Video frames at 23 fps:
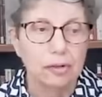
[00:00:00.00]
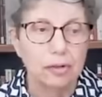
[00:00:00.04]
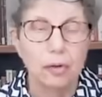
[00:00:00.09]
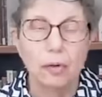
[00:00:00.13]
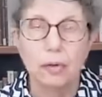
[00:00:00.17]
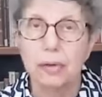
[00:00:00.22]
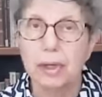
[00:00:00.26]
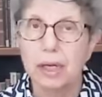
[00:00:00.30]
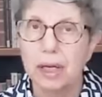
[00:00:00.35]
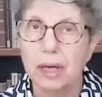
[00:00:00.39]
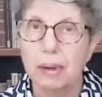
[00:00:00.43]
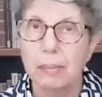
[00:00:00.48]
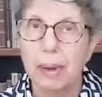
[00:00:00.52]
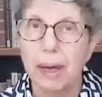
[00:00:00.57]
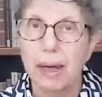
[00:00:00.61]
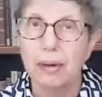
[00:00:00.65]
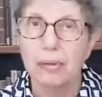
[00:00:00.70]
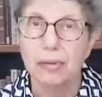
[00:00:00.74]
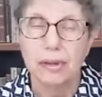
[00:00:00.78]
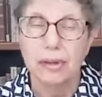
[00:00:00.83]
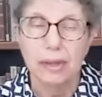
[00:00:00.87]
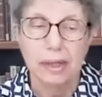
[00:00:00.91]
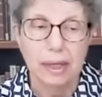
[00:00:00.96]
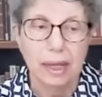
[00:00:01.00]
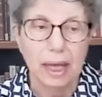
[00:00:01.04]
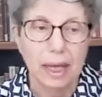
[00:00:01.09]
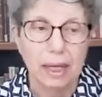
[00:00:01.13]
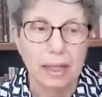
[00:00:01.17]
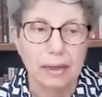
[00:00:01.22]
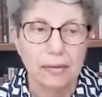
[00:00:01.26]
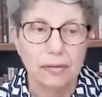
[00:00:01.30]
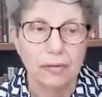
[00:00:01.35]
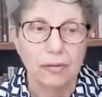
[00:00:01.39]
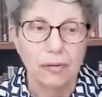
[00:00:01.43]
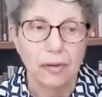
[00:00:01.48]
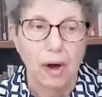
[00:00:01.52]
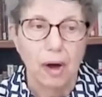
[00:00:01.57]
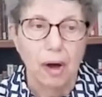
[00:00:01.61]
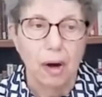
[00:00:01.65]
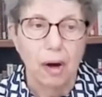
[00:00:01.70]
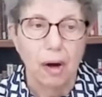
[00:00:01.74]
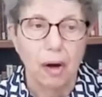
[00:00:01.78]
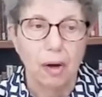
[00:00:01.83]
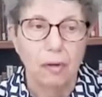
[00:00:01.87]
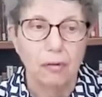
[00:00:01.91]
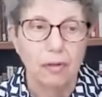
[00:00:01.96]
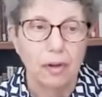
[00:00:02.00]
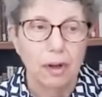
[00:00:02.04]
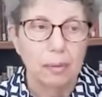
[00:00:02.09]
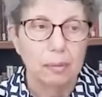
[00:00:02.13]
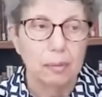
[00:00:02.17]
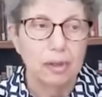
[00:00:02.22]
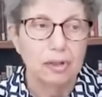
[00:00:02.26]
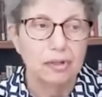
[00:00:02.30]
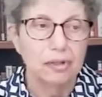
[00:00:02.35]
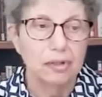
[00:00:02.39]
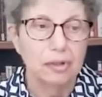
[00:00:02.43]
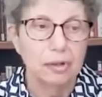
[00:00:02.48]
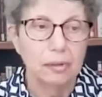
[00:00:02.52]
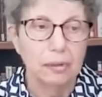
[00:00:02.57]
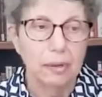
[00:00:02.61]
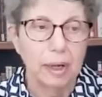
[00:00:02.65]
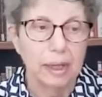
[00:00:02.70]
talking about the life of Mr.